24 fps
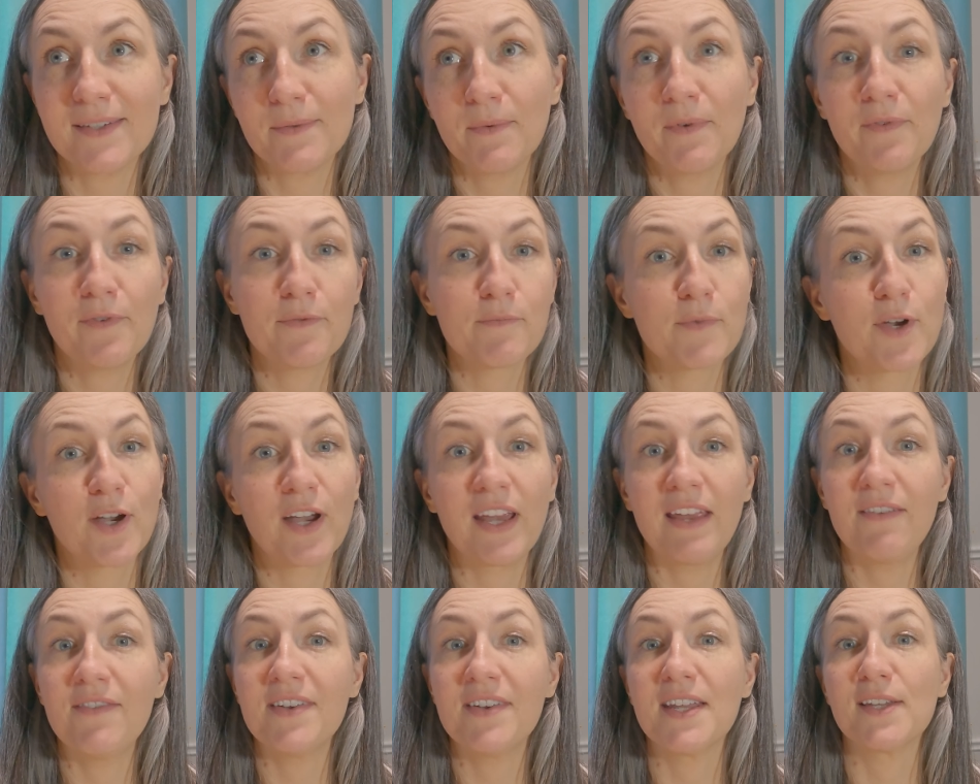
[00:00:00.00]
Some of them are
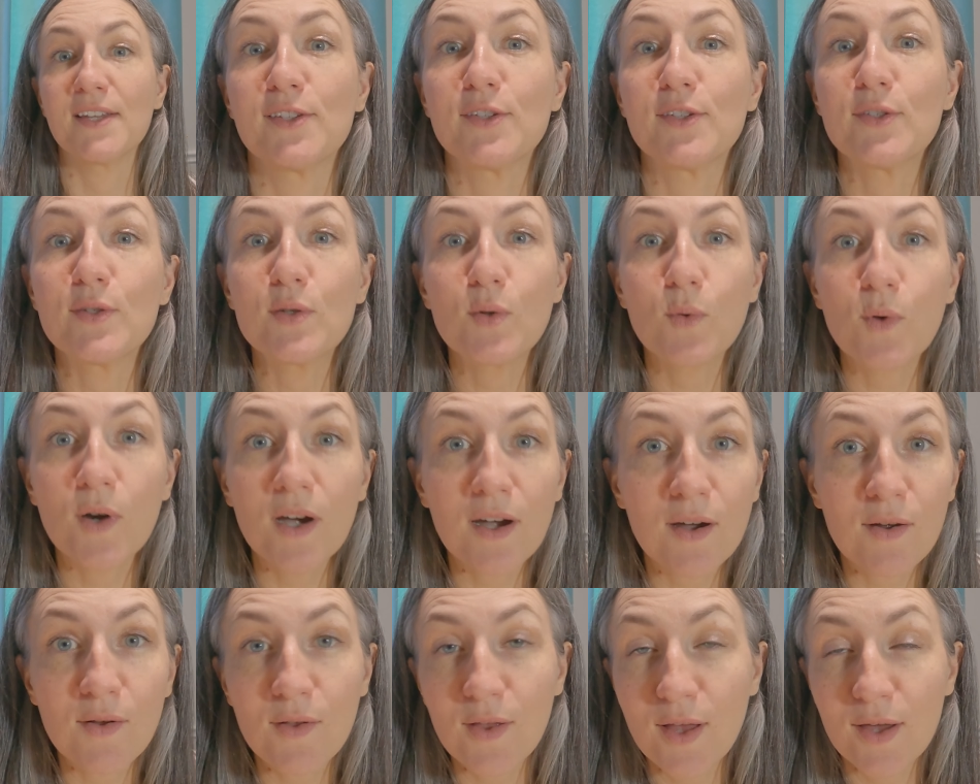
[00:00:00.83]
even
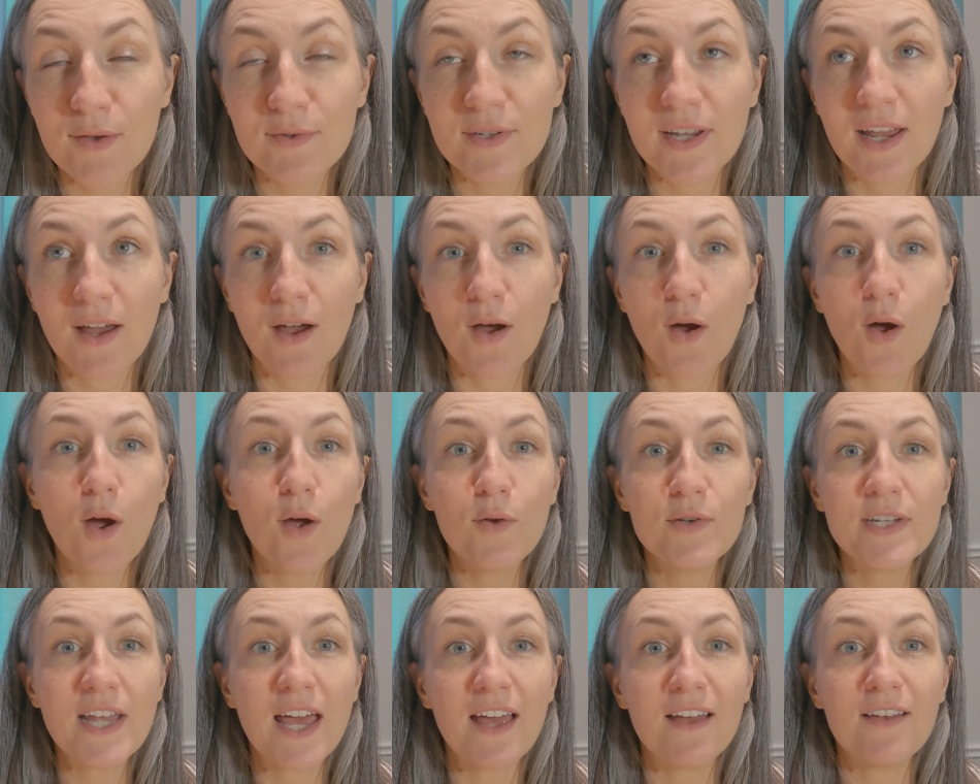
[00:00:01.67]
historical
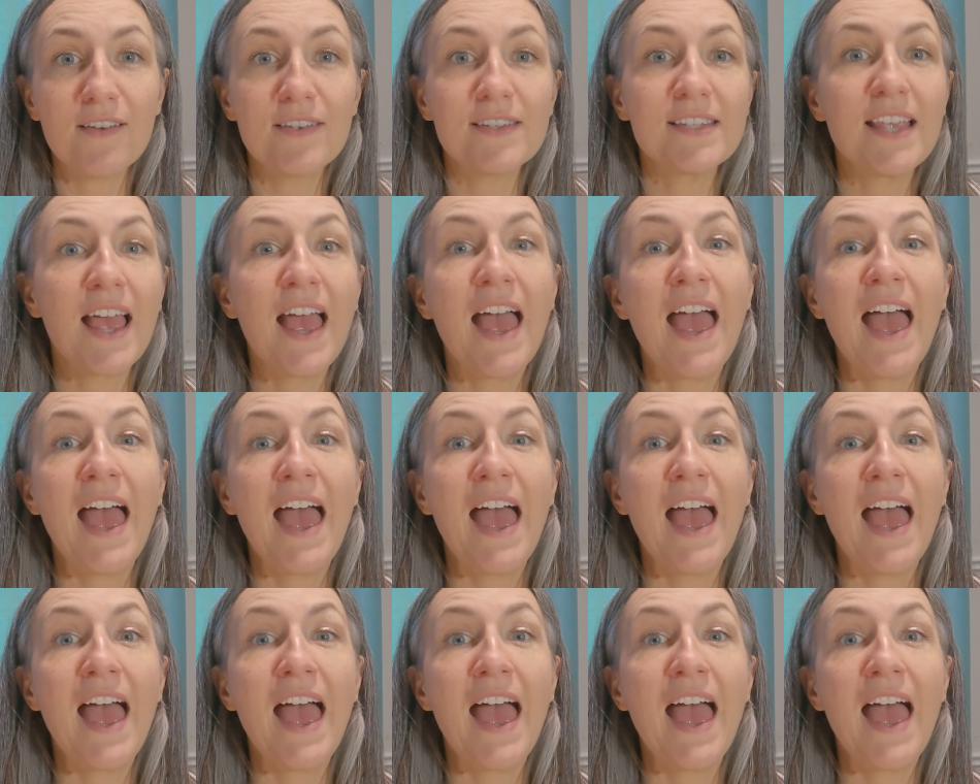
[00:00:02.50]
hotels,